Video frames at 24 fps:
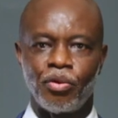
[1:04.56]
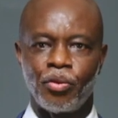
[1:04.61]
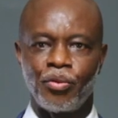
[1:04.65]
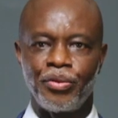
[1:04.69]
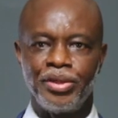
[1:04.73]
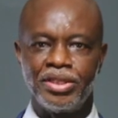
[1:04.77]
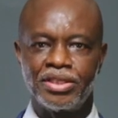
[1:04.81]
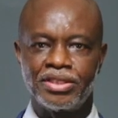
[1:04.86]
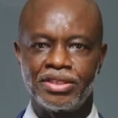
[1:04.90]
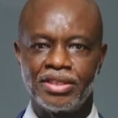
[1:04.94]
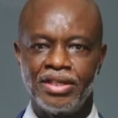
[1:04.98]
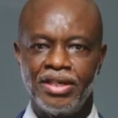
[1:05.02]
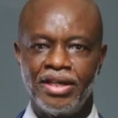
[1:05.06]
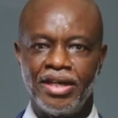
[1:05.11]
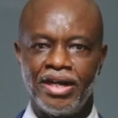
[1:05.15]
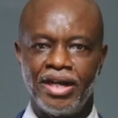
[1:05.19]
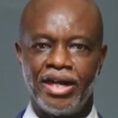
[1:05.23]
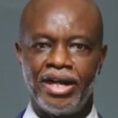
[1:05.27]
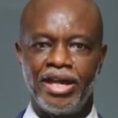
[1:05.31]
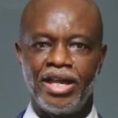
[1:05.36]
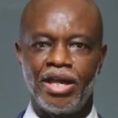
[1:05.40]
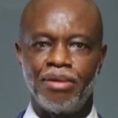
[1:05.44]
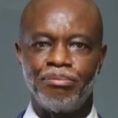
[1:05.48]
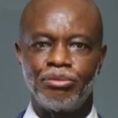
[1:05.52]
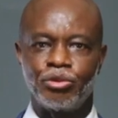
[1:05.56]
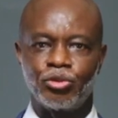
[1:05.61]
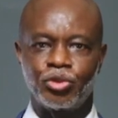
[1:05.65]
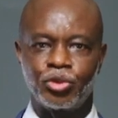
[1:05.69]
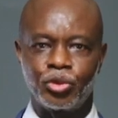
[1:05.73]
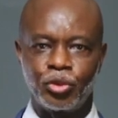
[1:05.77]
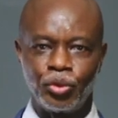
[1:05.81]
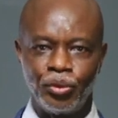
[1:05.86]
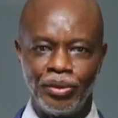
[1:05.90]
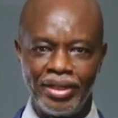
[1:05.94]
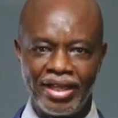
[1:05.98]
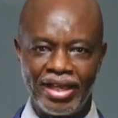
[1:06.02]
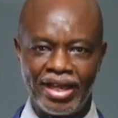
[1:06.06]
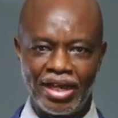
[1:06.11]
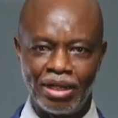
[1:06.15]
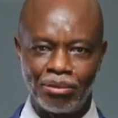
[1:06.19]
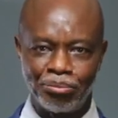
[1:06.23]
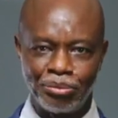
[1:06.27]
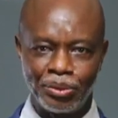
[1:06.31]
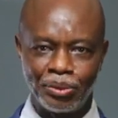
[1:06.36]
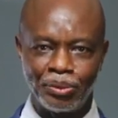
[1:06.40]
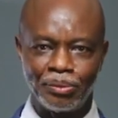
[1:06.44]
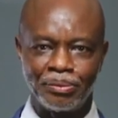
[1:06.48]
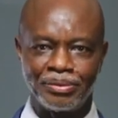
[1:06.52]
for which I am truly
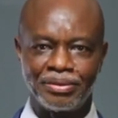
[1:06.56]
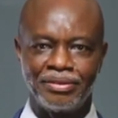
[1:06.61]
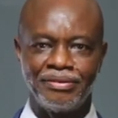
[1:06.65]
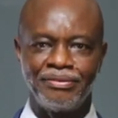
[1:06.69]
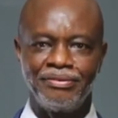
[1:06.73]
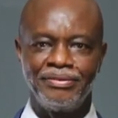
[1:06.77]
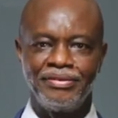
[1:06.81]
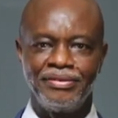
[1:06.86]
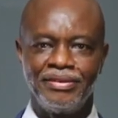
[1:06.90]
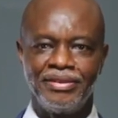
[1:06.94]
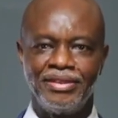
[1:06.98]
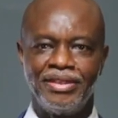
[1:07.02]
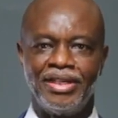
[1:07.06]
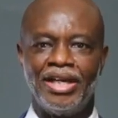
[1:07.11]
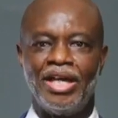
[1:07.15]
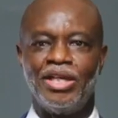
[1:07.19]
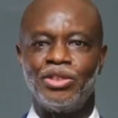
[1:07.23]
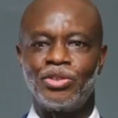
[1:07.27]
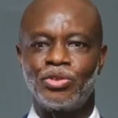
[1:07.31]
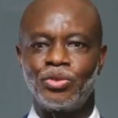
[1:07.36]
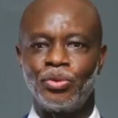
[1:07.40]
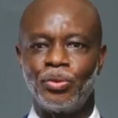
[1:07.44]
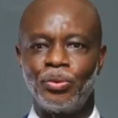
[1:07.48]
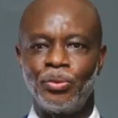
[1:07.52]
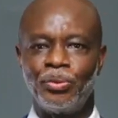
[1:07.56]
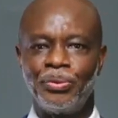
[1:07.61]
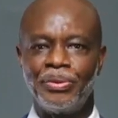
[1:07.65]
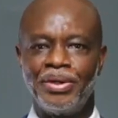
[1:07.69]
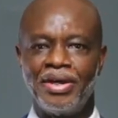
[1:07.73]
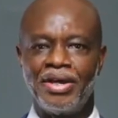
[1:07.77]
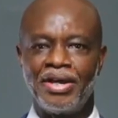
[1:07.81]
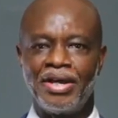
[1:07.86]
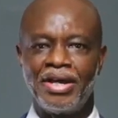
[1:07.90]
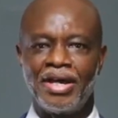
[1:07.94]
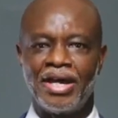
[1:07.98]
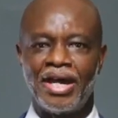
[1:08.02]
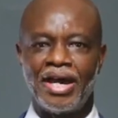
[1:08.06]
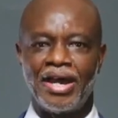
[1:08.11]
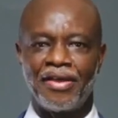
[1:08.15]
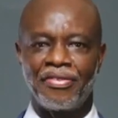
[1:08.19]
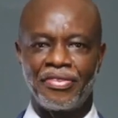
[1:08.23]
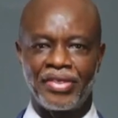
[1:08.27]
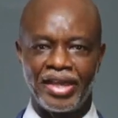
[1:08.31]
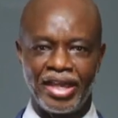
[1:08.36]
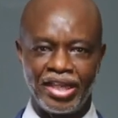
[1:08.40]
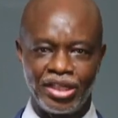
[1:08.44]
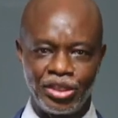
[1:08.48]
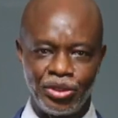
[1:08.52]
humbled, and so
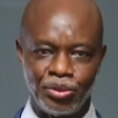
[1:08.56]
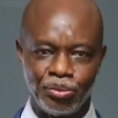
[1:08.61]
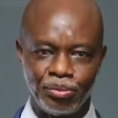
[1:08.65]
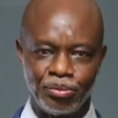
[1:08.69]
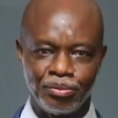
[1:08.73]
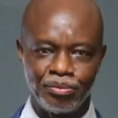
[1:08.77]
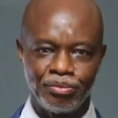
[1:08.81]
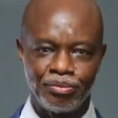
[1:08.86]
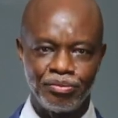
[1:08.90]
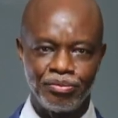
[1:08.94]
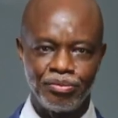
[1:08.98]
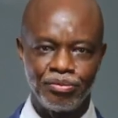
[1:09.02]
I thank you.